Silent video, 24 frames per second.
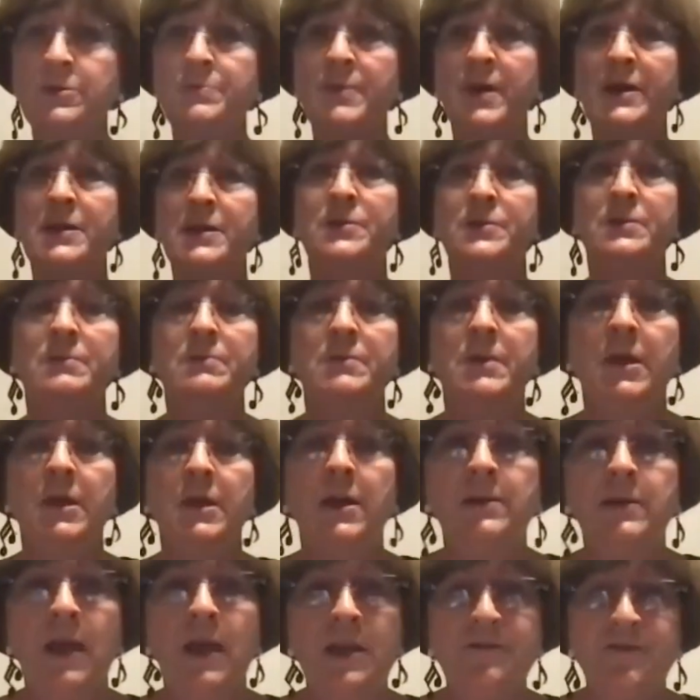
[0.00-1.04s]
My other
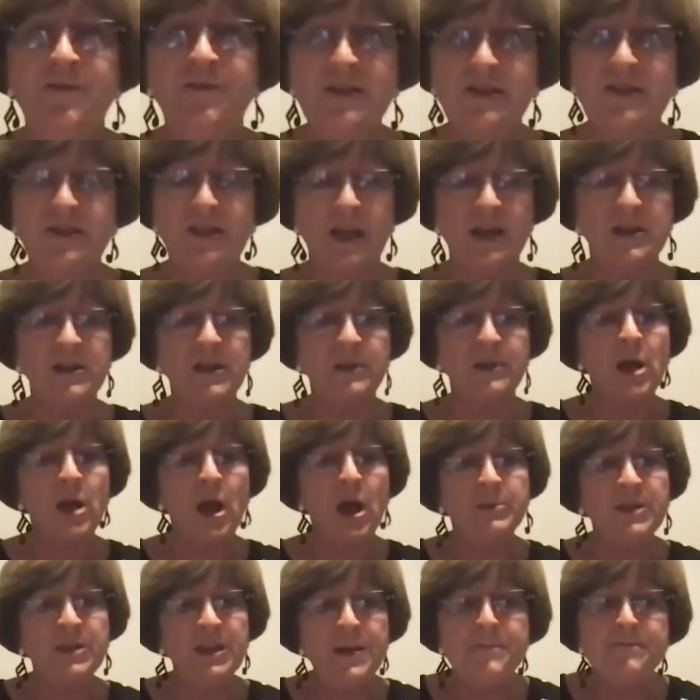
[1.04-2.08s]
uh, life is stand-up
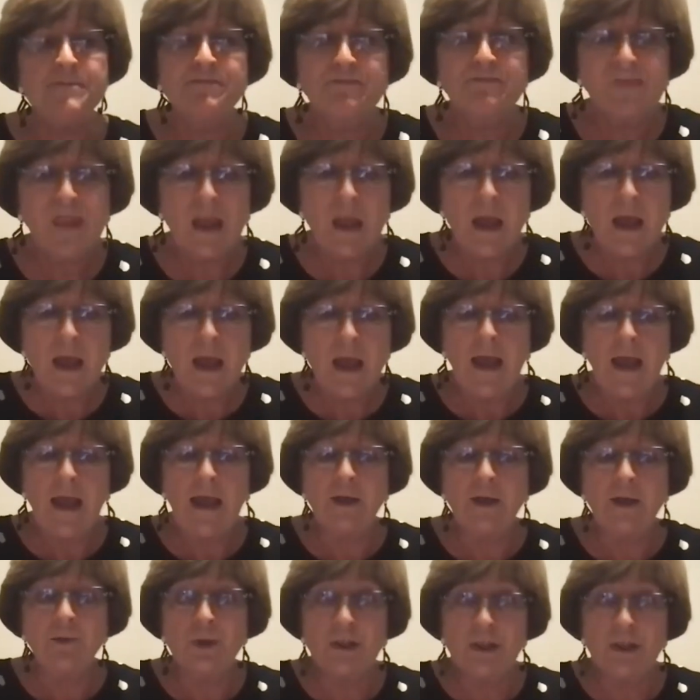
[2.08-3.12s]
comedy
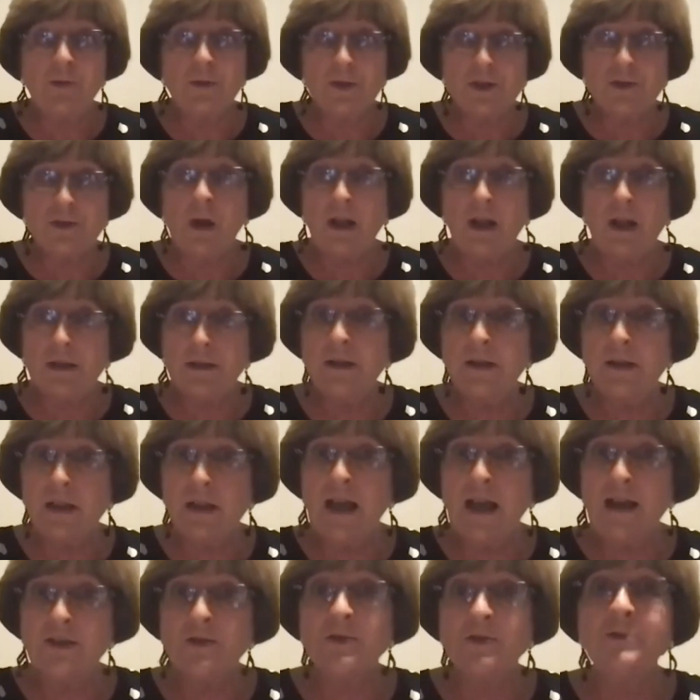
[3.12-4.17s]
and it really works well in the
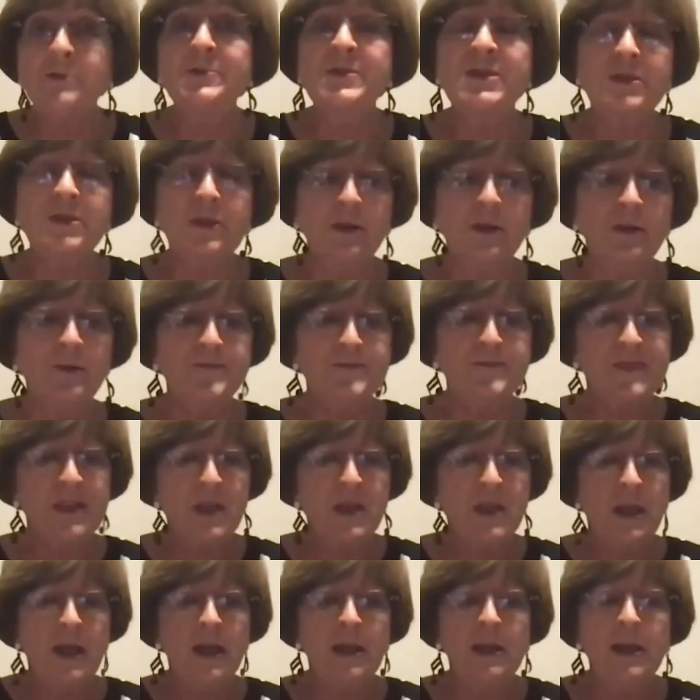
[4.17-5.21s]
classroom. So
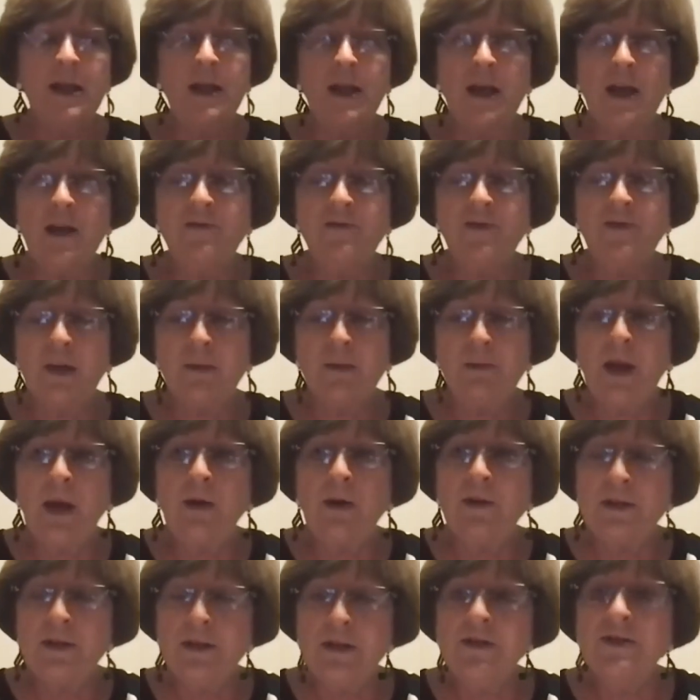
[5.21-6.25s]
And I have uh,
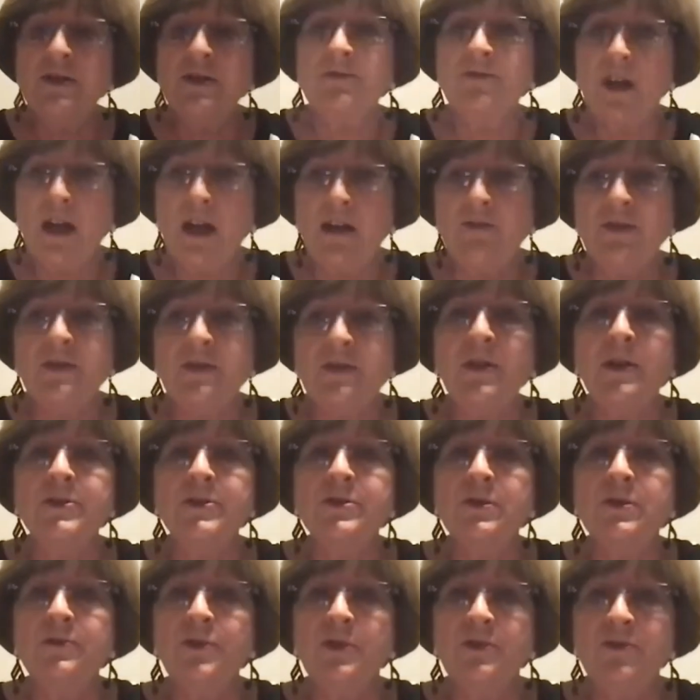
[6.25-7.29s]
parodies of everything.
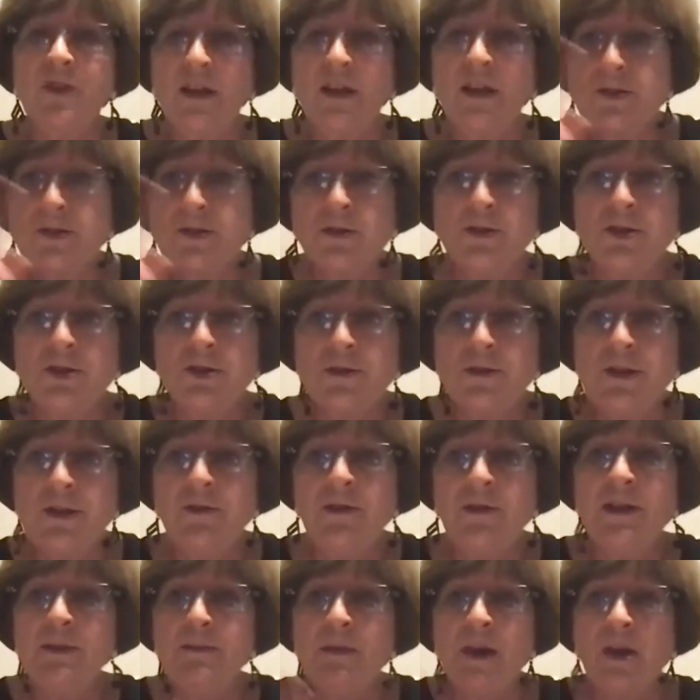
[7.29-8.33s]
So if you've had surgery
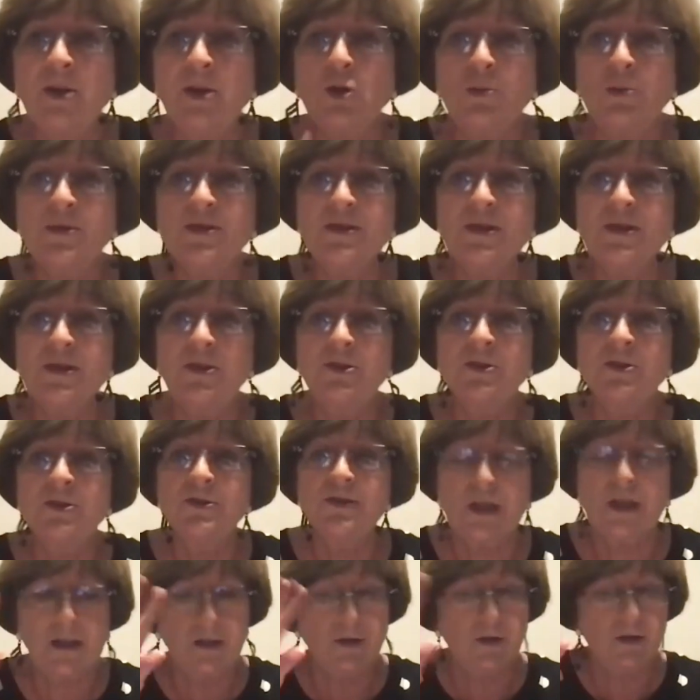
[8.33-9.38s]
or any medical procedures,
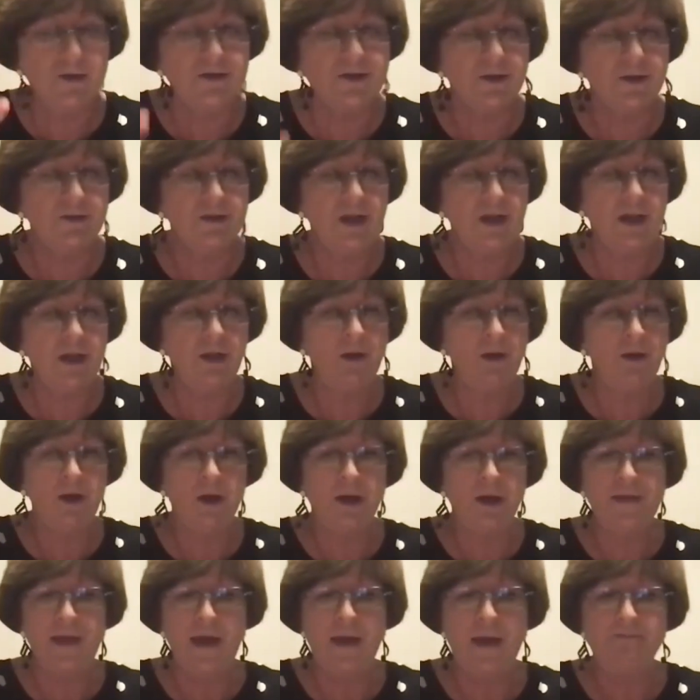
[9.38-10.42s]
I can also take care of you
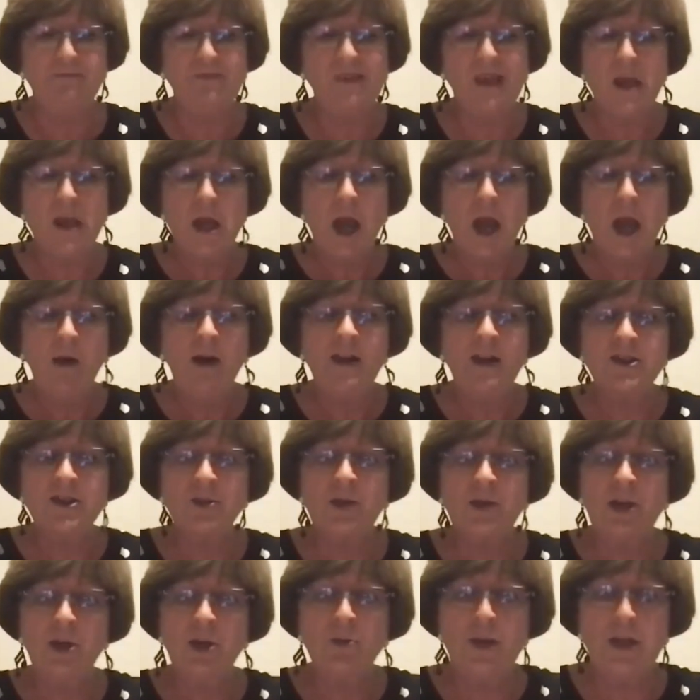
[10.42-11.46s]
on that. All right, so
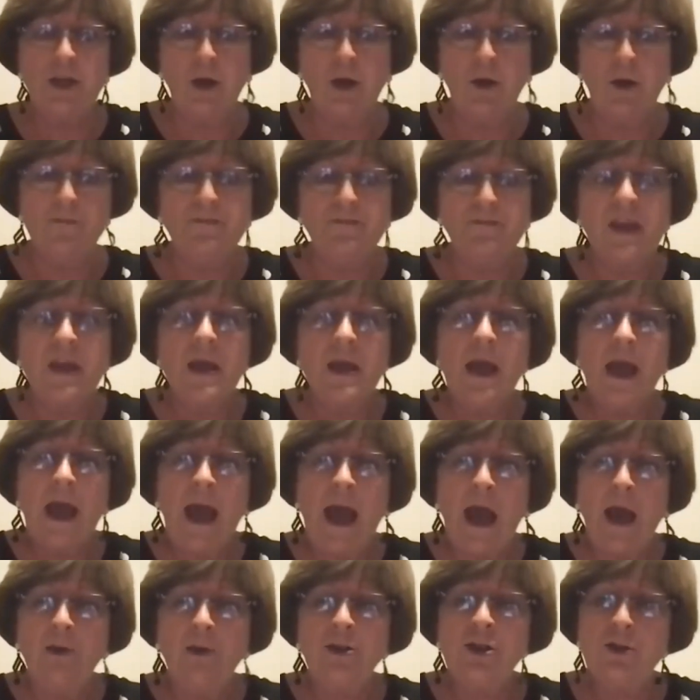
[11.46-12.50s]
here we go.
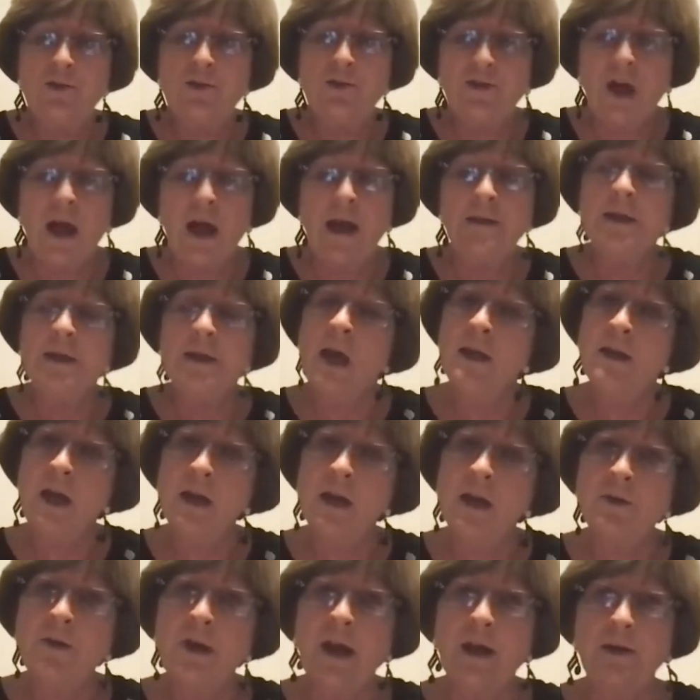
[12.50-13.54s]
How do you find a
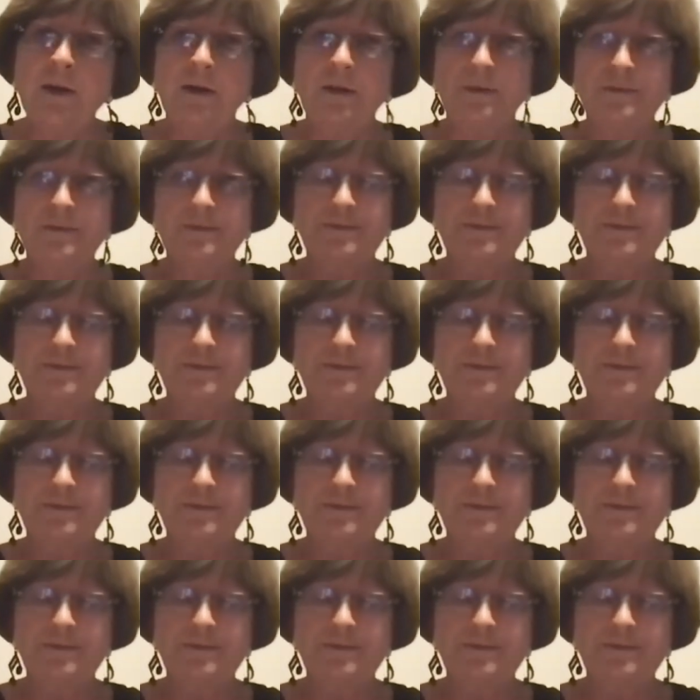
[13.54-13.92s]
nutcracker?